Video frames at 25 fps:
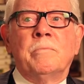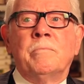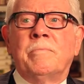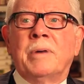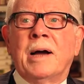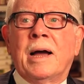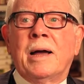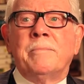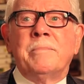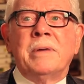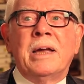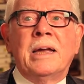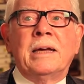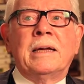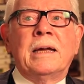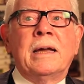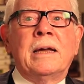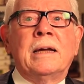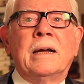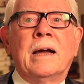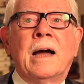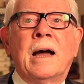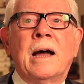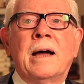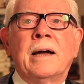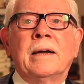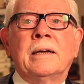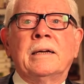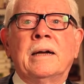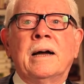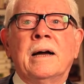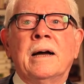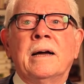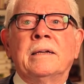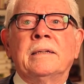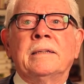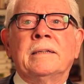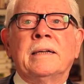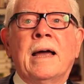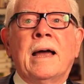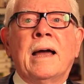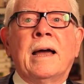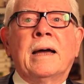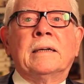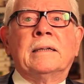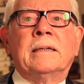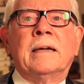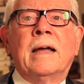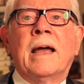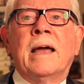By making eye
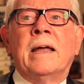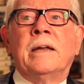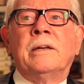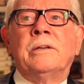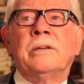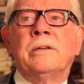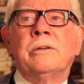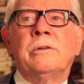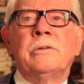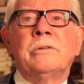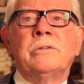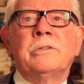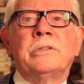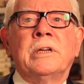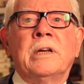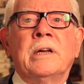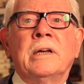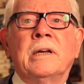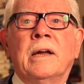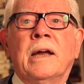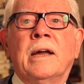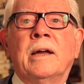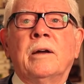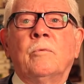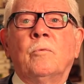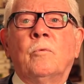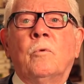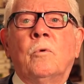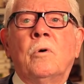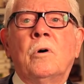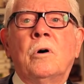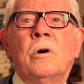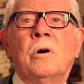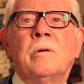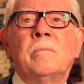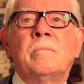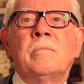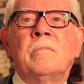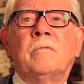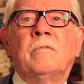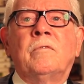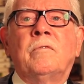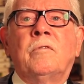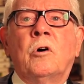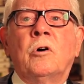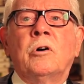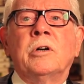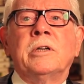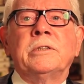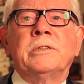contact and using a warm
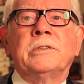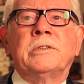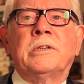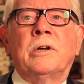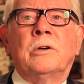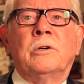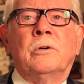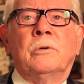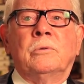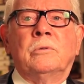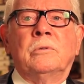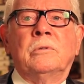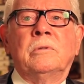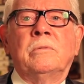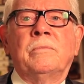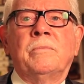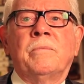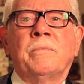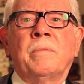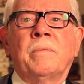voice tone